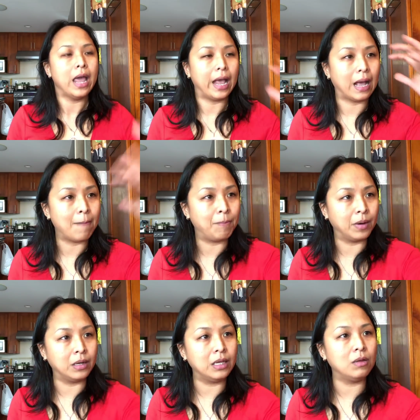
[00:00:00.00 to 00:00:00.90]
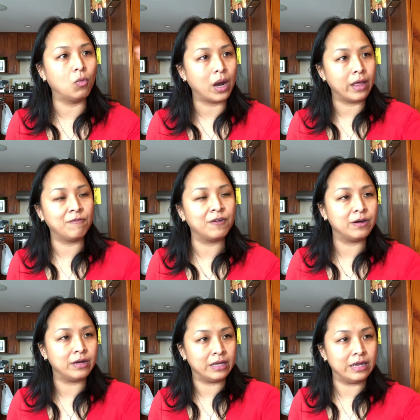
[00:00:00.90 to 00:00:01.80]
And I believe whatever
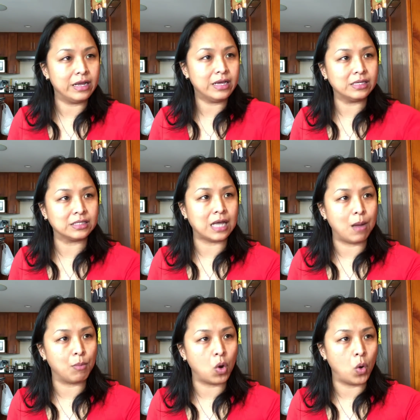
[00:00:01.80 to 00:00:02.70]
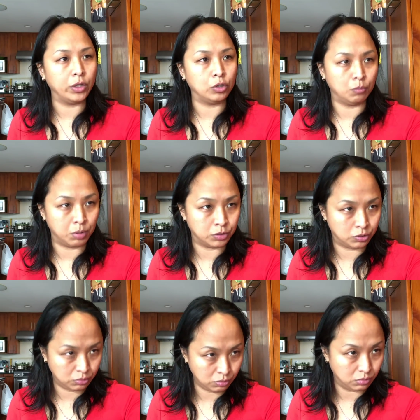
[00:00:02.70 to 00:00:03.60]
it is I'm going to
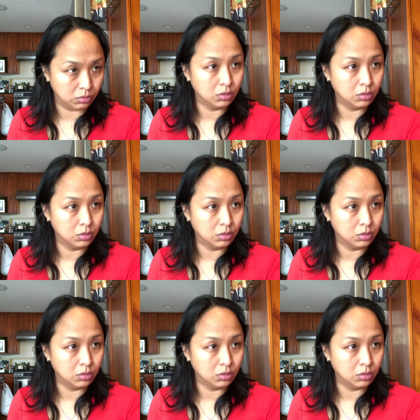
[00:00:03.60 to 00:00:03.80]
pursue,